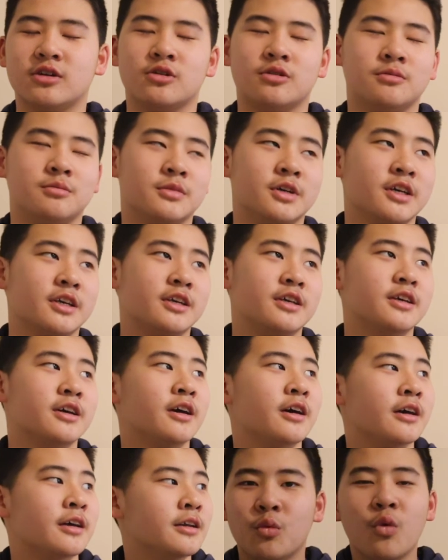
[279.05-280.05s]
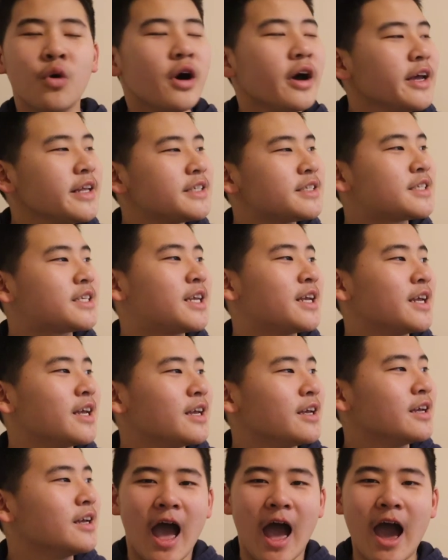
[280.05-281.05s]
Oh my God. What?
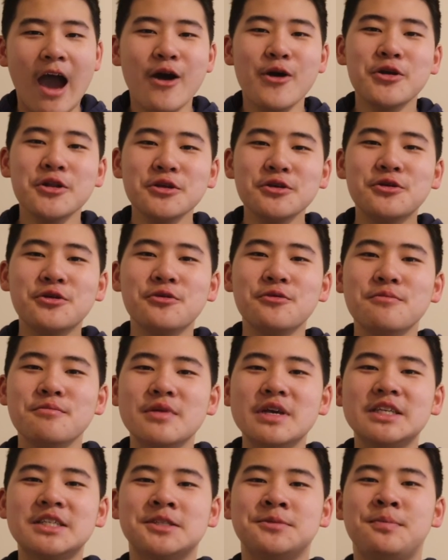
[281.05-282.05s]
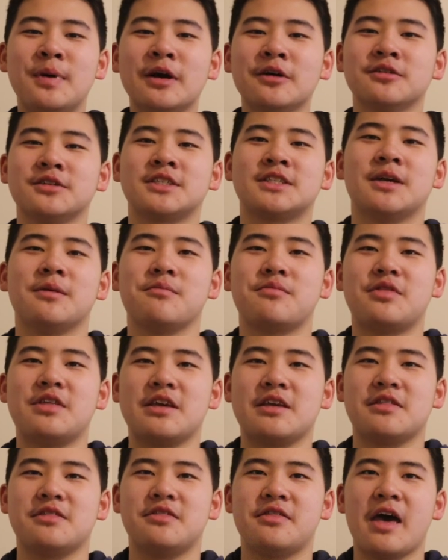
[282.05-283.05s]
How do you misspell
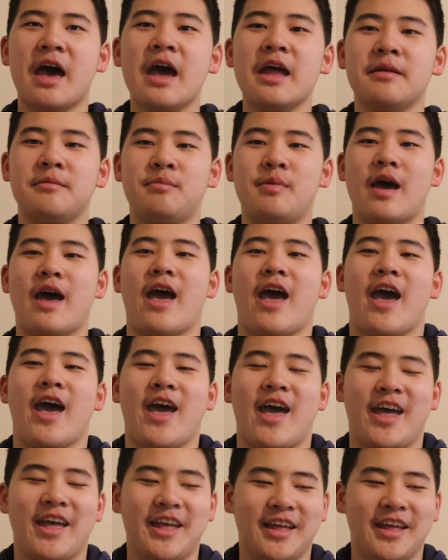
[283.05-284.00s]
something that bad?